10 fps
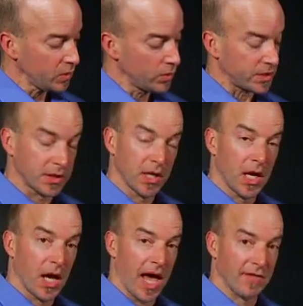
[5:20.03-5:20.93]
which
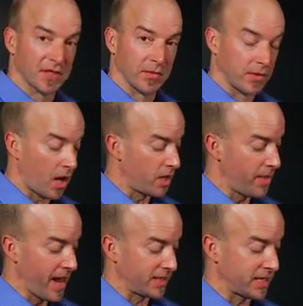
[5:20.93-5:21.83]
have some
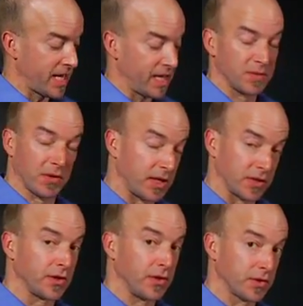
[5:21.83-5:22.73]
automatic settings, but
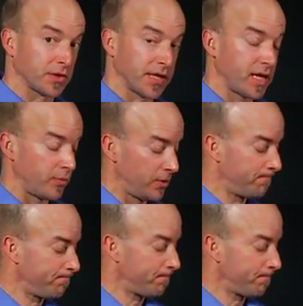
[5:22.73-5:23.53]
these are user settable.